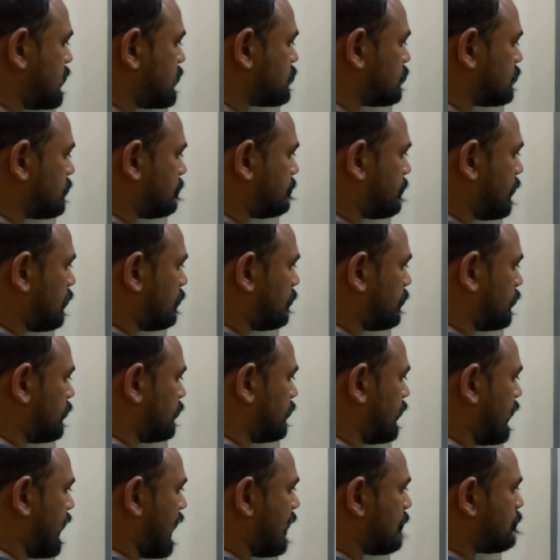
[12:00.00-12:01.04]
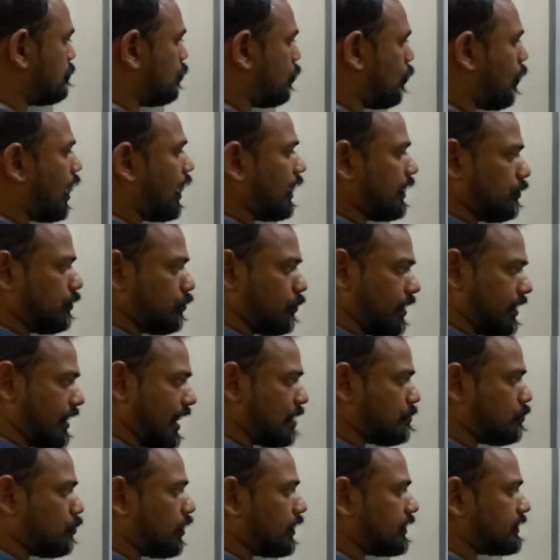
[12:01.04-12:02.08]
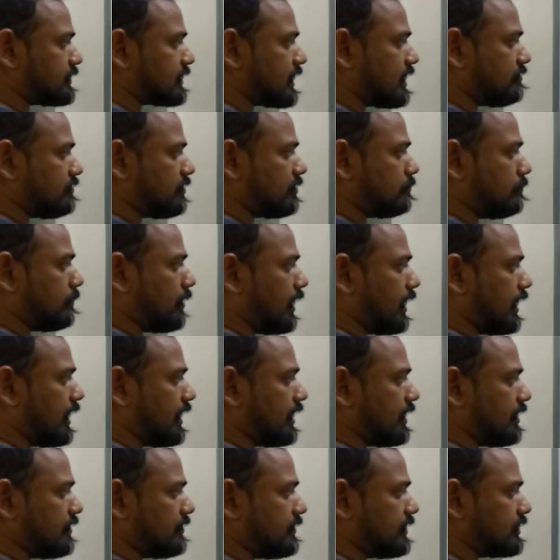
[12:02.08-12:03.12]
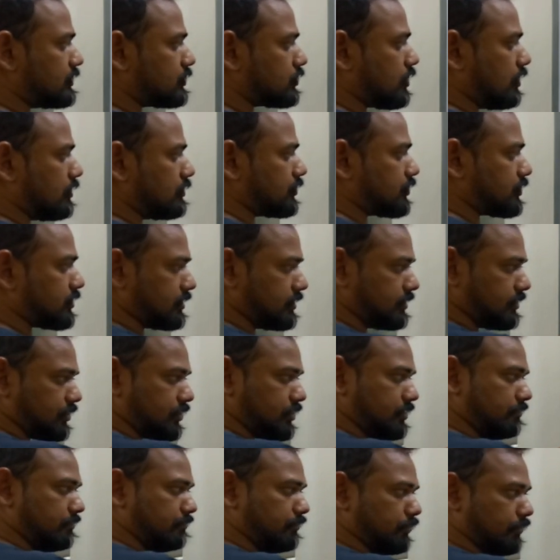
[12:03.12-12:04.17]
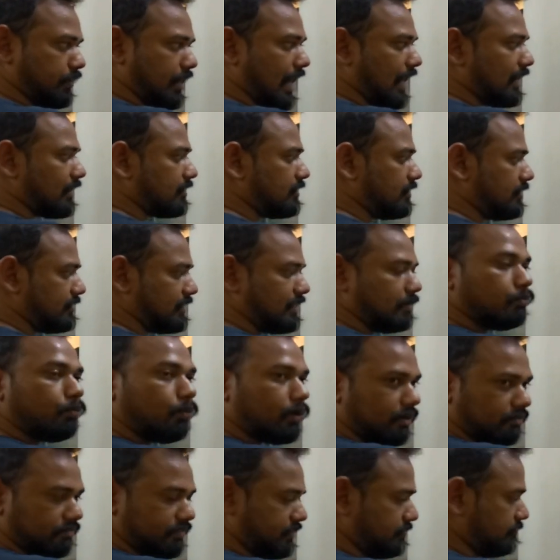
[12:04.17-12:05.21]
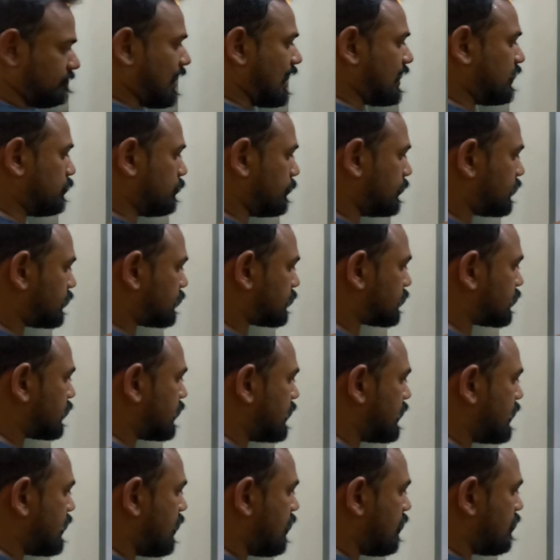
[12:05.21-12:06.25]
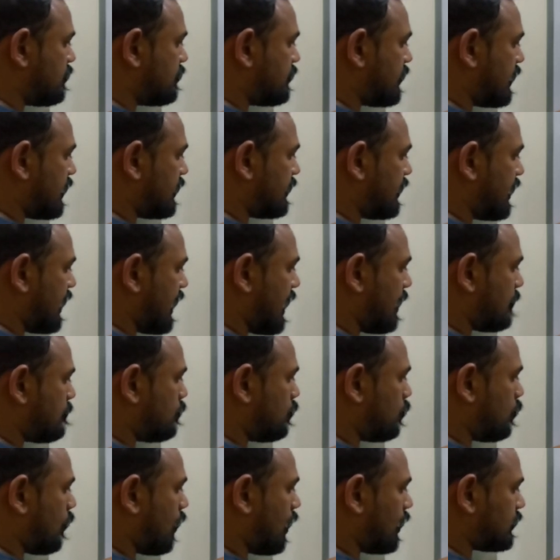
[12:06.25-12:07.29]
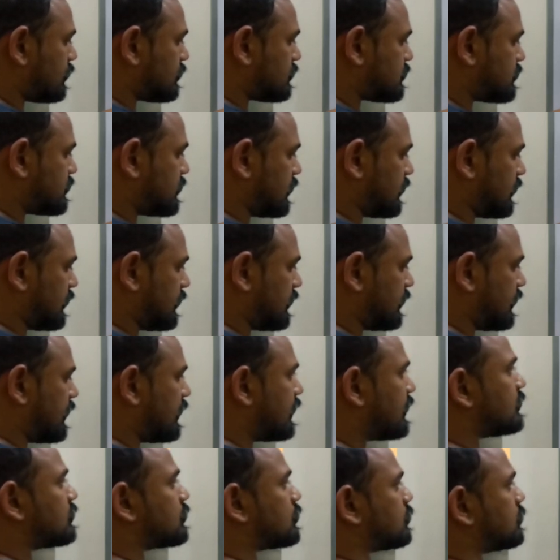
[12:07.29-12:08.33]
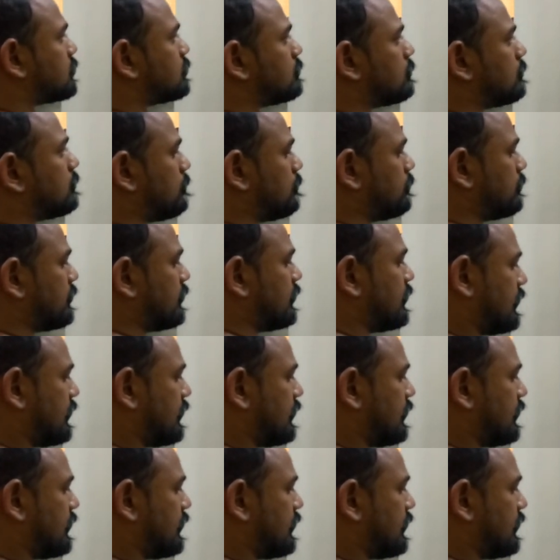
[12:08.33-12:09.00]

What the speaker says: e to the power m1, where m1 is given by these constants, if you calculate them, whatever the value is, then m1t is